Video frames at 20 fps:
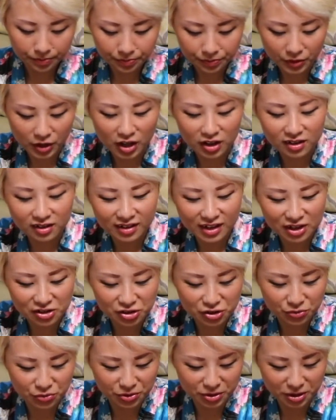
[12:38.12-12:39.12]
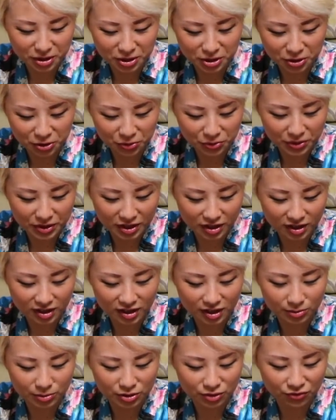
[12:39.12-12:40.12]
Nala is actually really cute when it
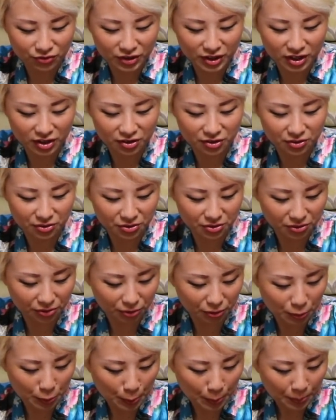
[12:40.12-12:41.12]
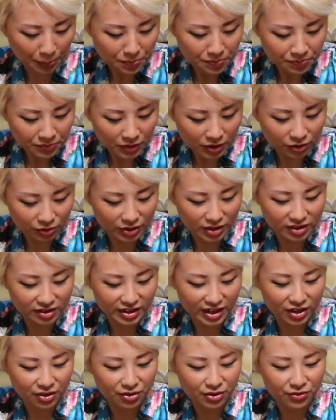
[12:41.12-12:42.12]
comes to feeding her noodles. Because when I
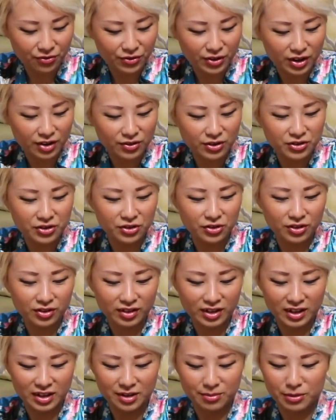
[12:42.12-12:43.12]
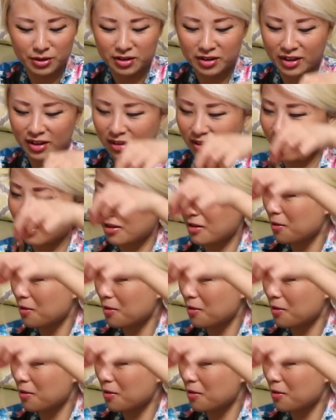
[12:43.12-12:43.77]
dangle in front of her, she looks like hypnotized.